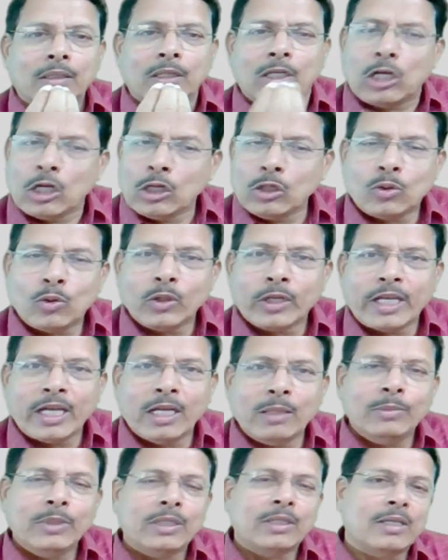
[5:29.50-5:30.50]
the control
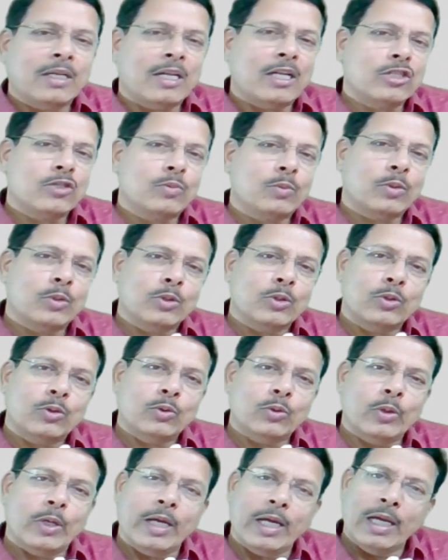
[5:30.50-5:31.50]
can be transferred
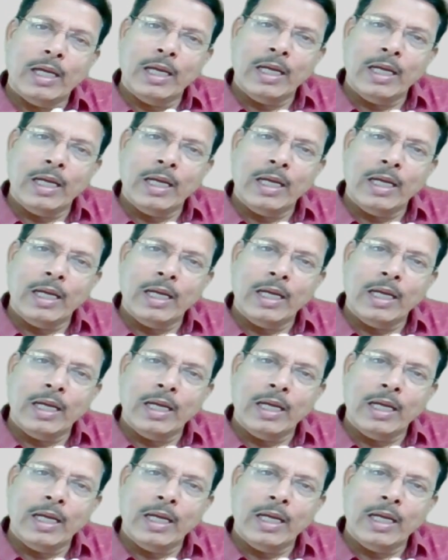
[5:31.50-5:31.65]
to